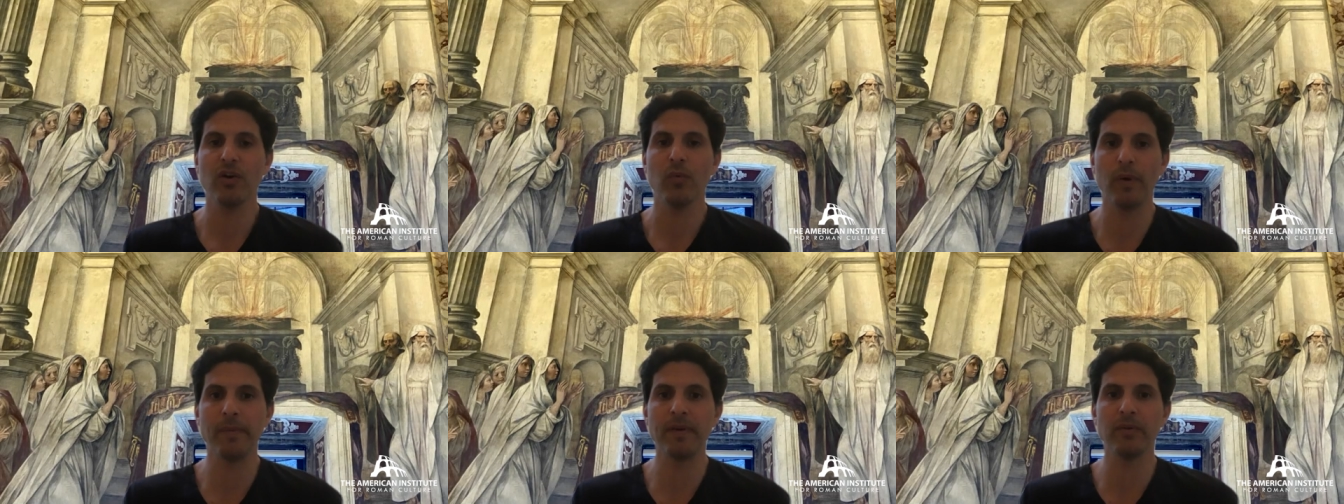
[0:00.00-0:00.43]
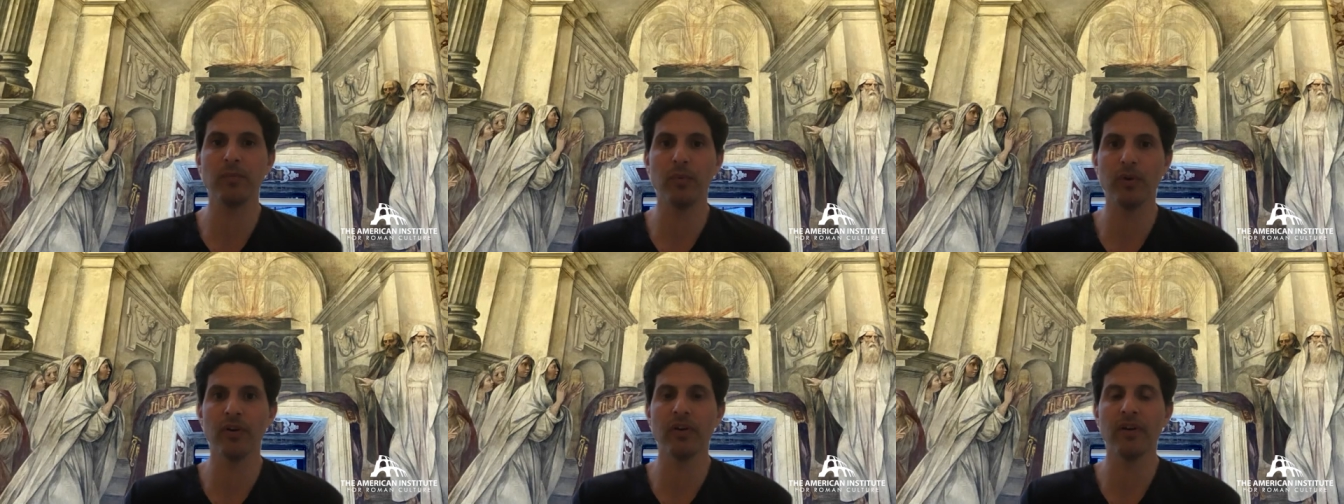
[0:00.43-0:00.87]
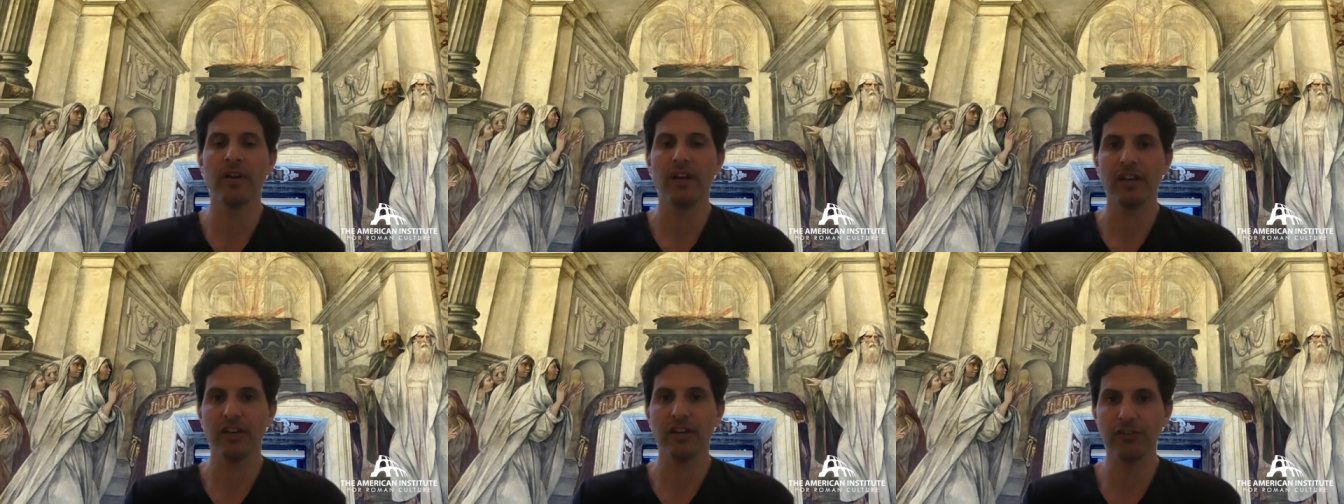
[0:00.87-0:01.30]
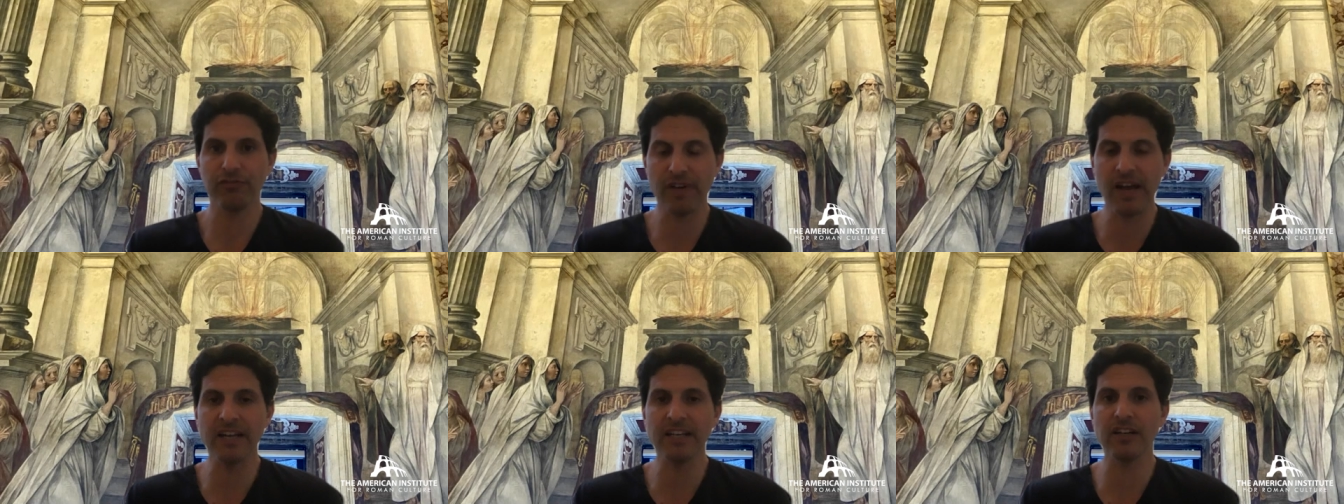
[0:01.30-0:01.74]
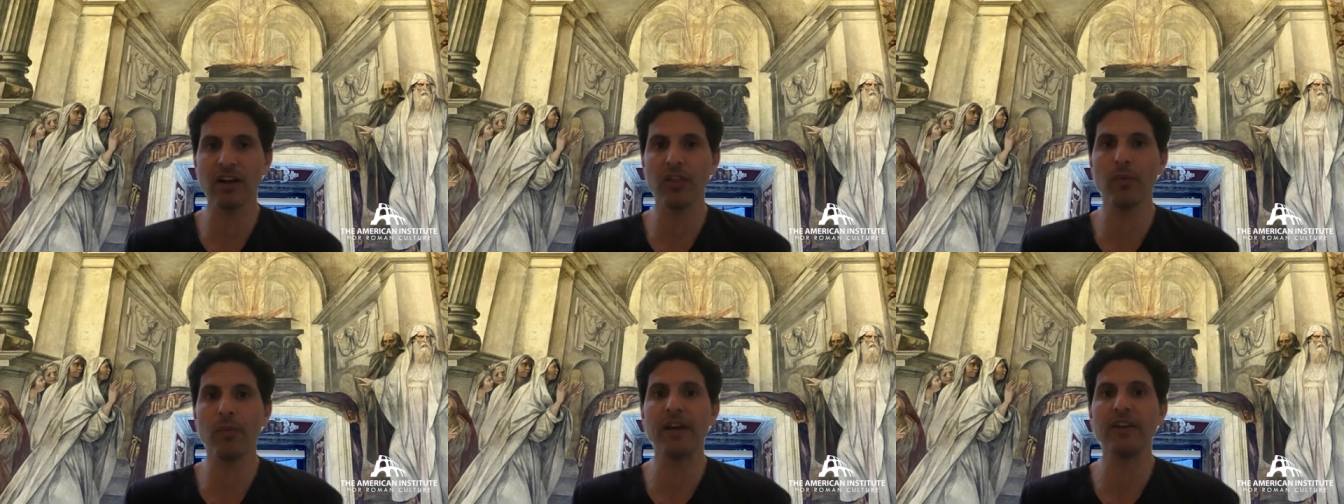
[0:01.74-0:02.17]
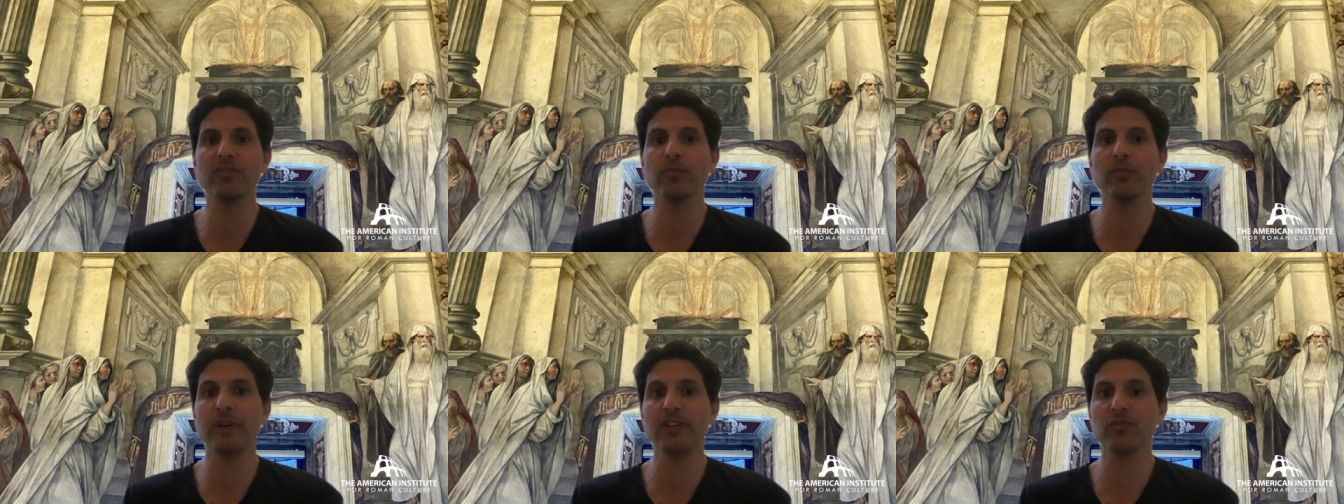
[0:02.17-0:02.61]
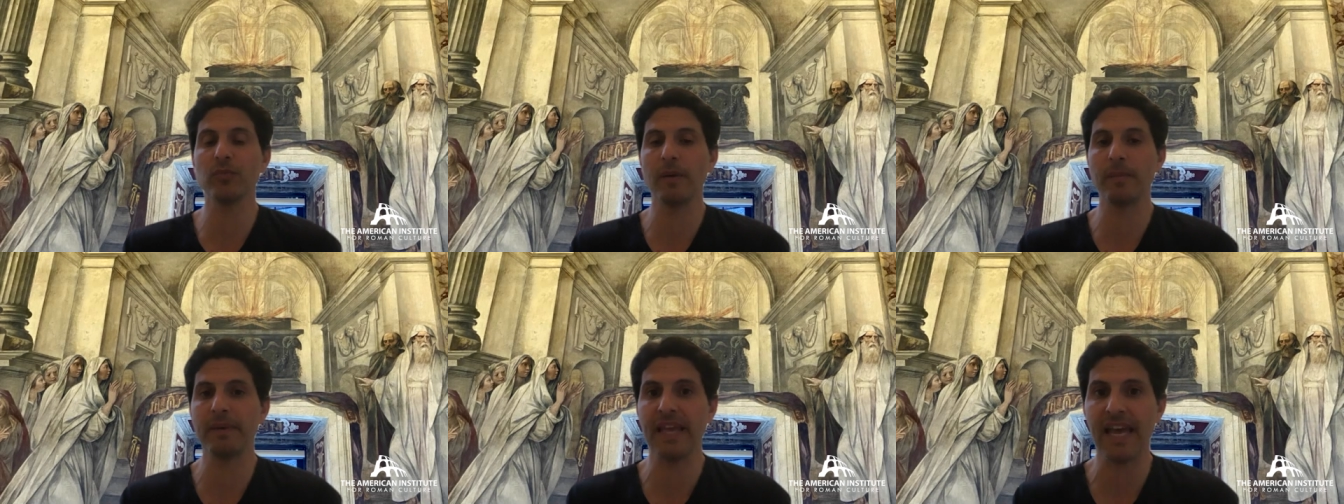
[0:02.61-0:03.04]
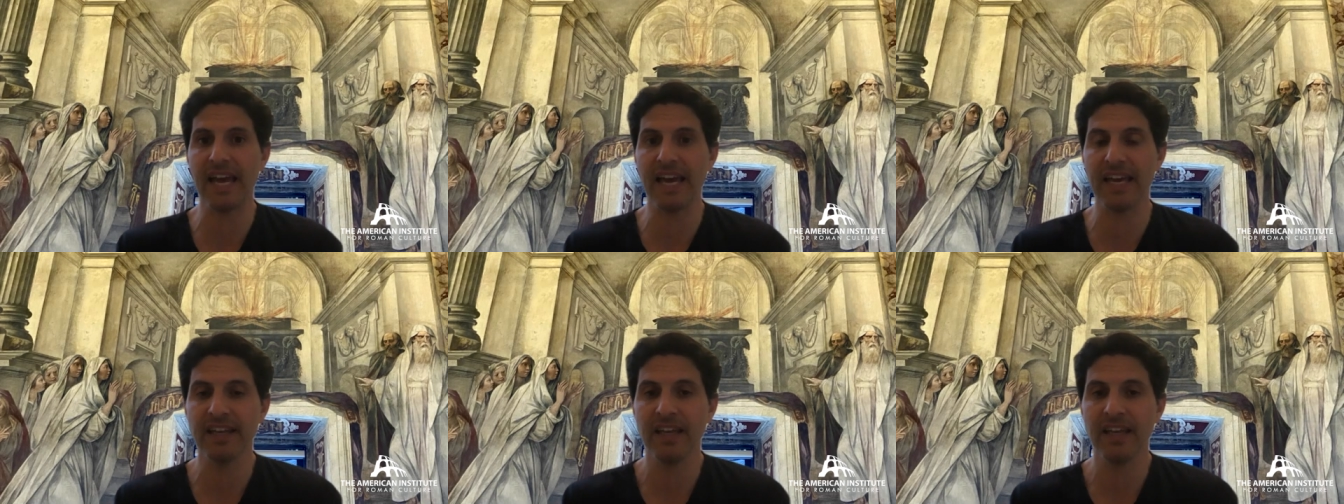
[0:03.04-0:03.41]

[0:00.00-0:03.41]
women were confined and other ways in which women had